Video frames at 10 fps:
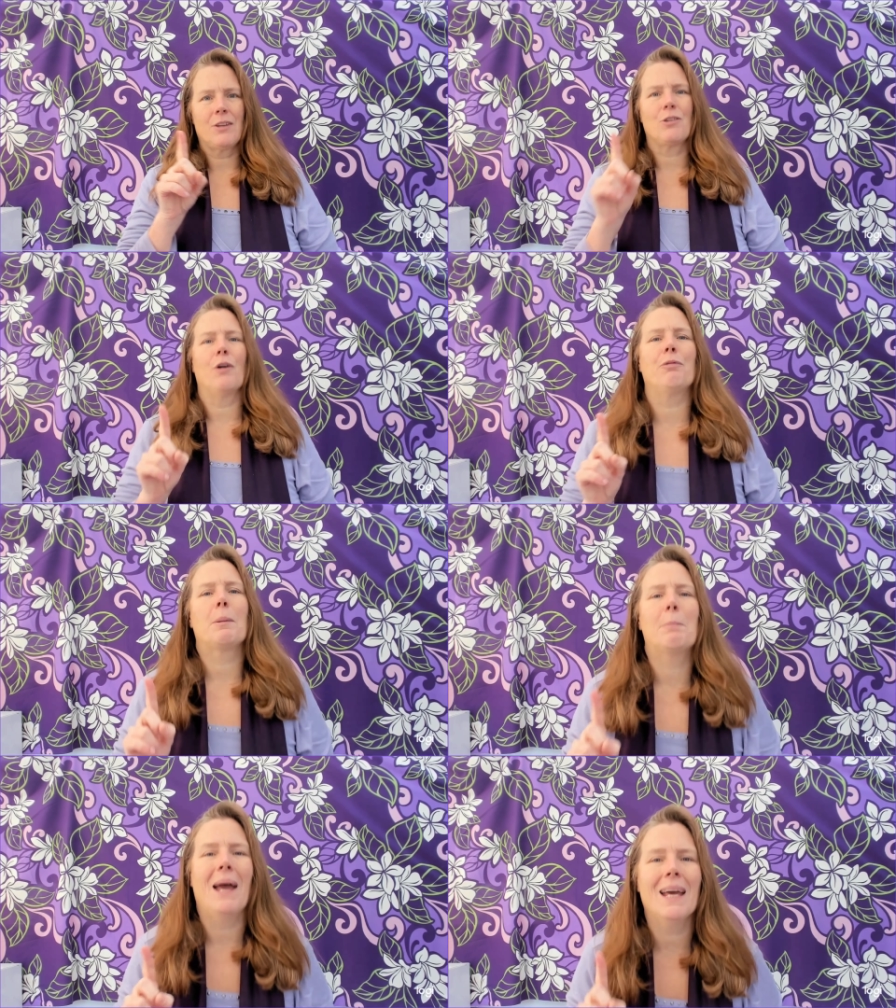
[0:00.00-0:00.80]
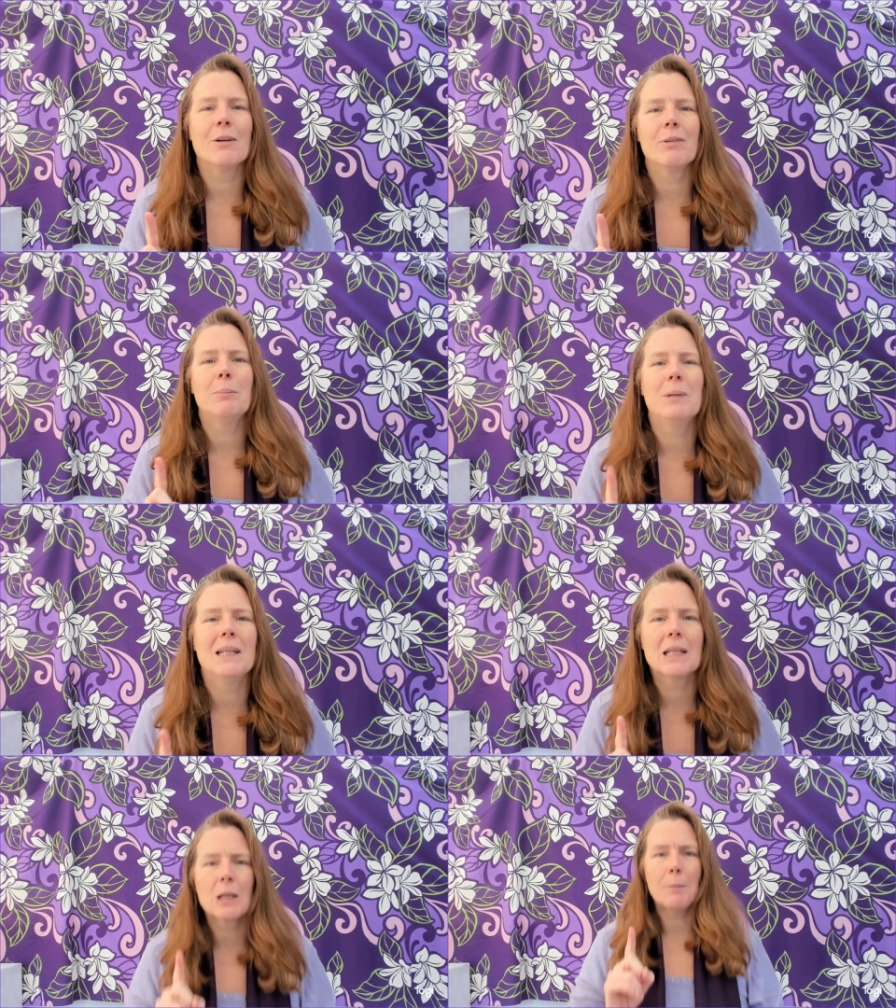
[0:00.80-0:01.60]
there's nothing bad with
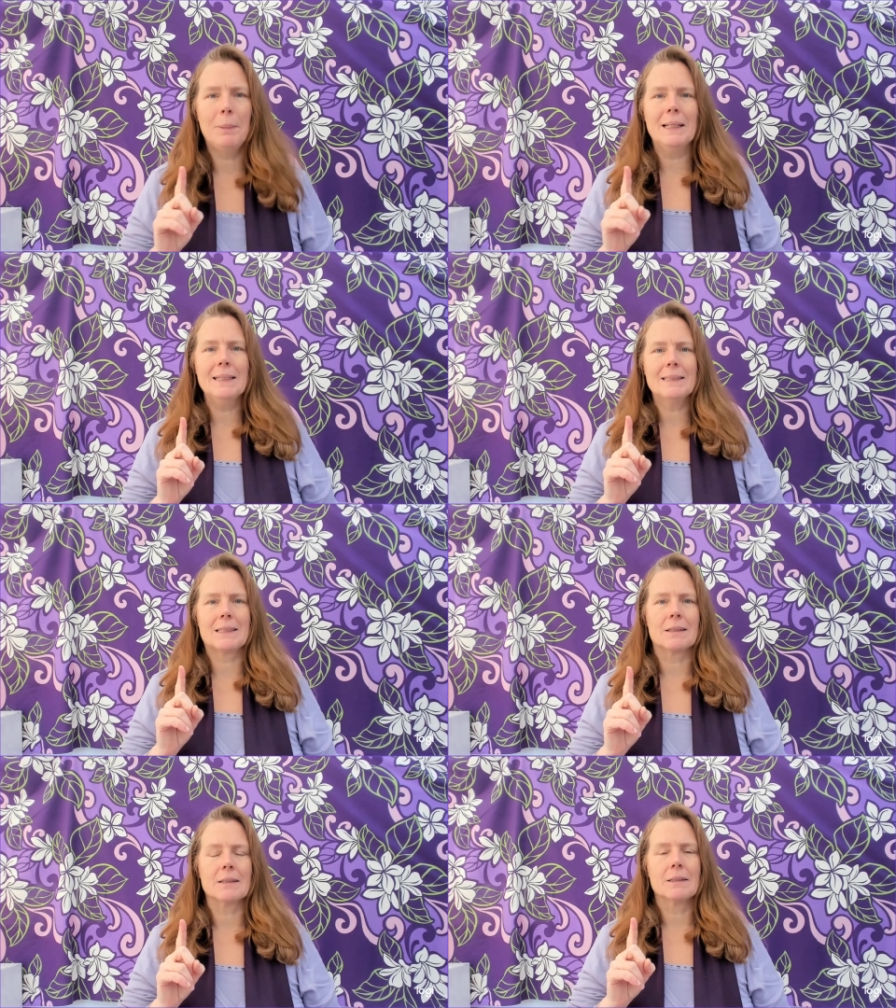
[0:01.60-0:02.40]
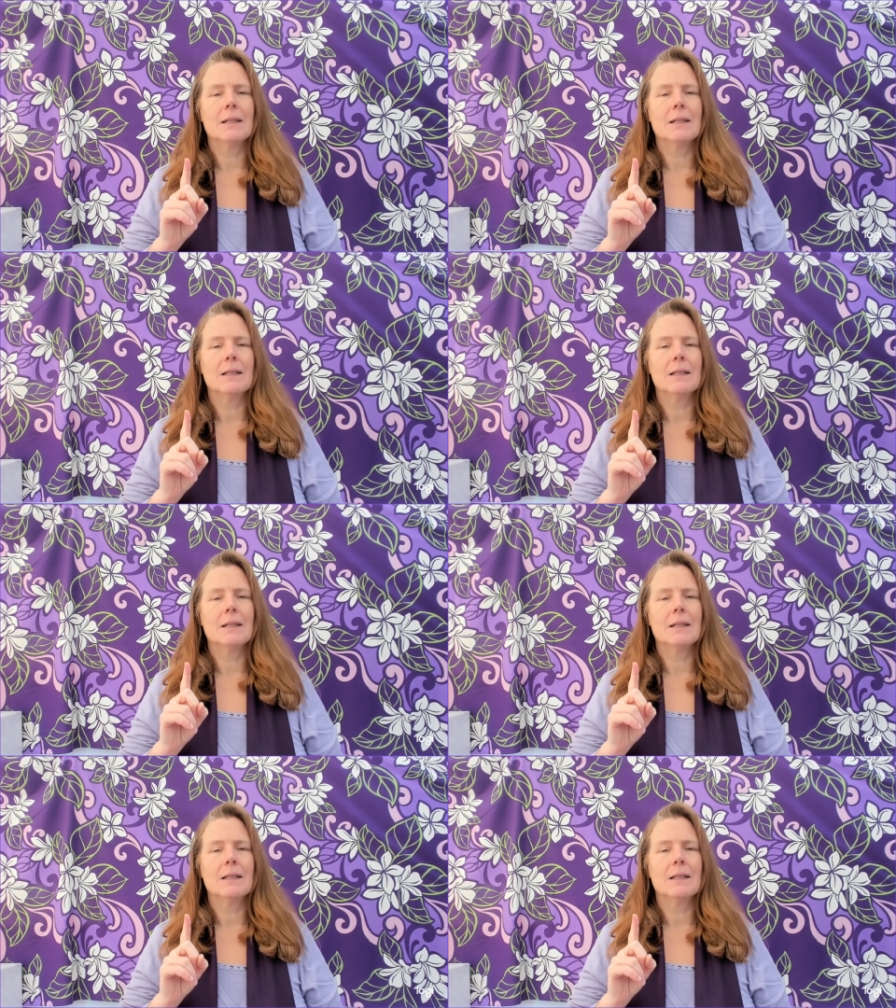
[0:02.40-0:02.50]
being a pleaser.